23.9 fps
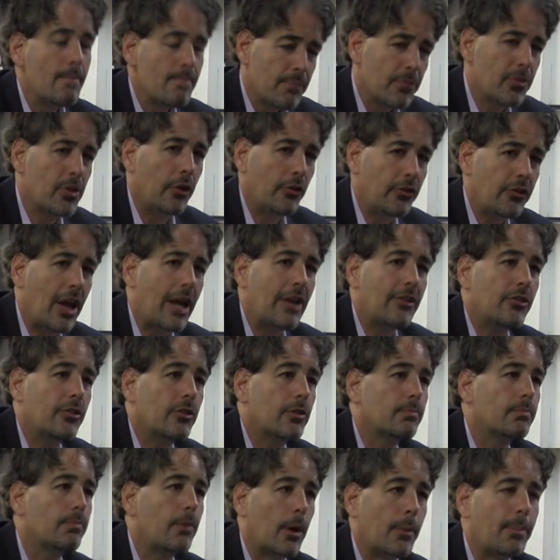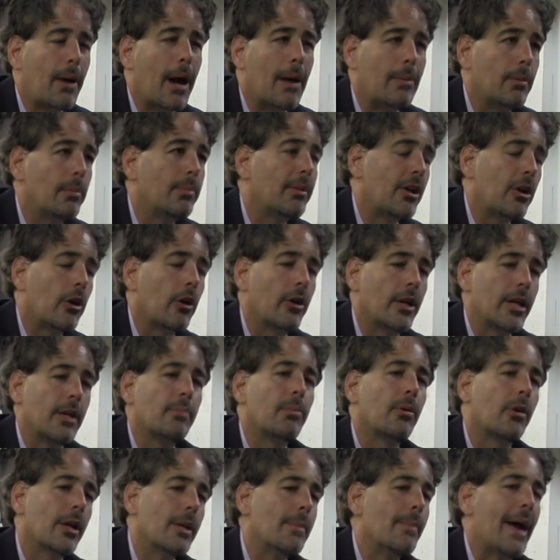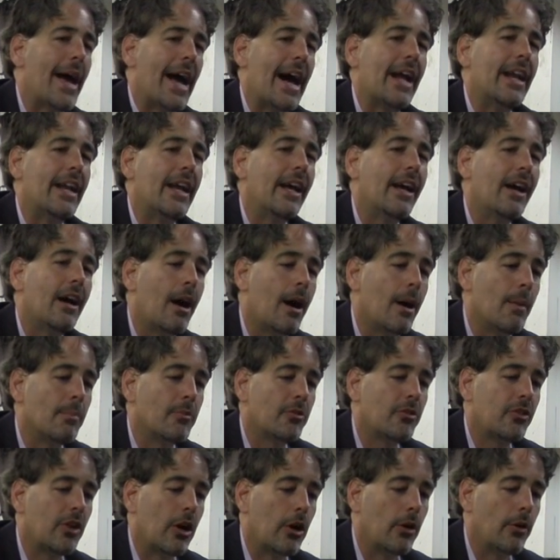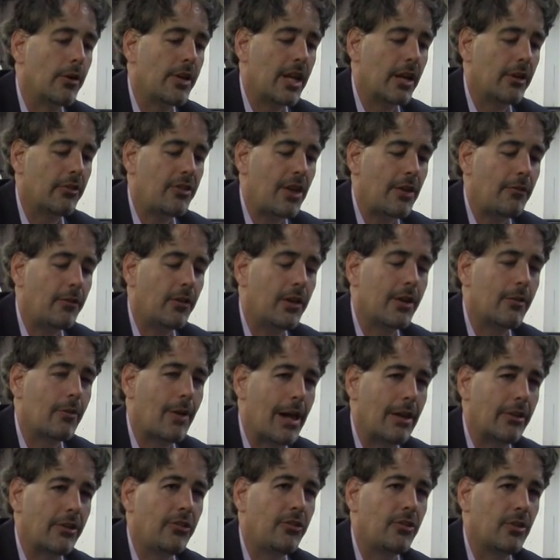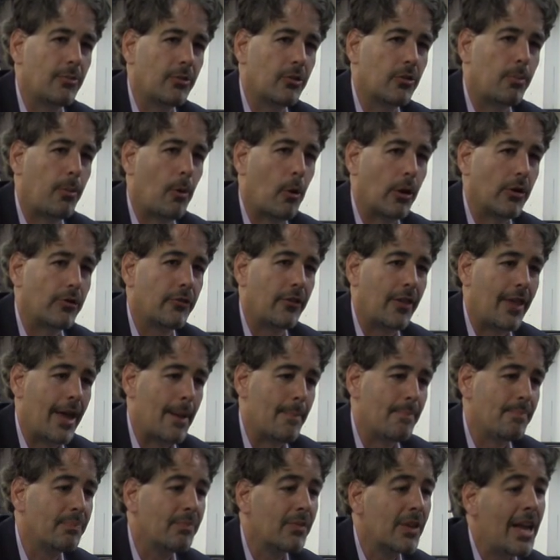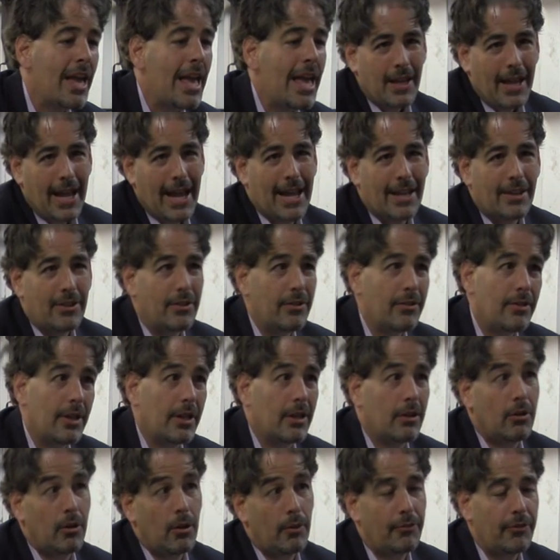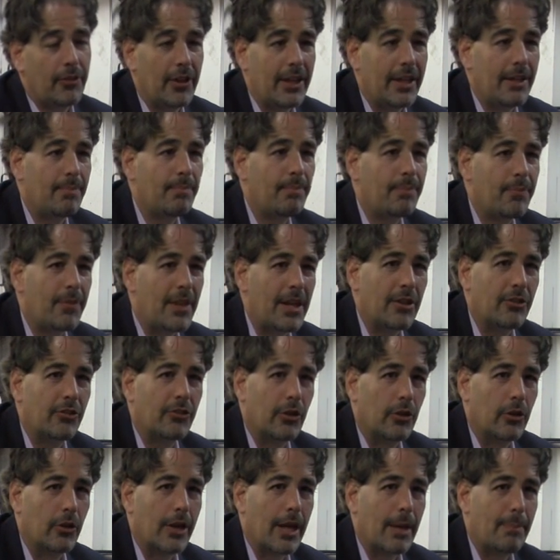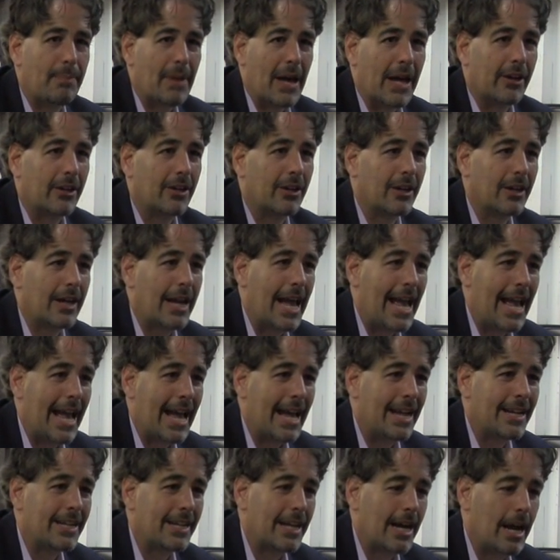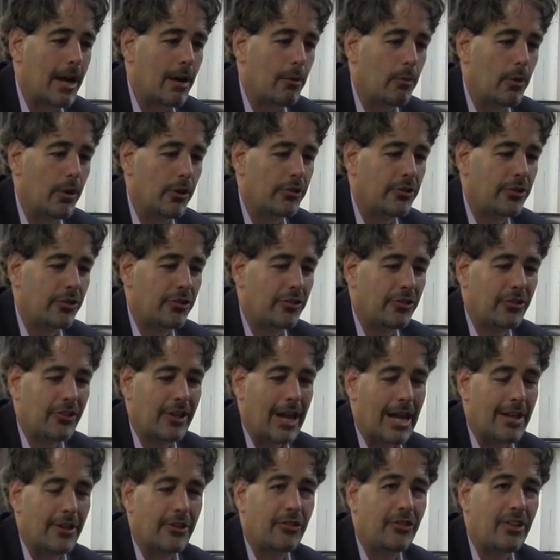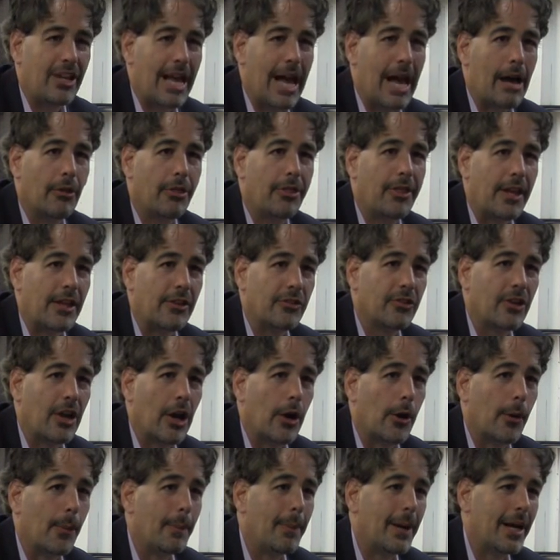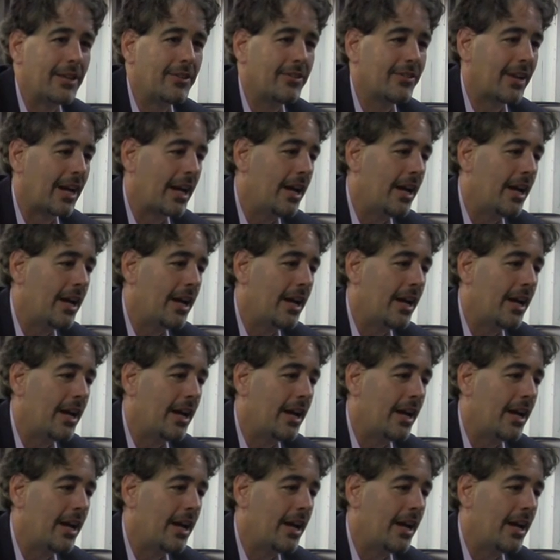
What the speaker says: those guys are probably hurting pretty bad. So definitely rally some support for them. And, hopefully things will get better, and we'll just kind of see how things go. But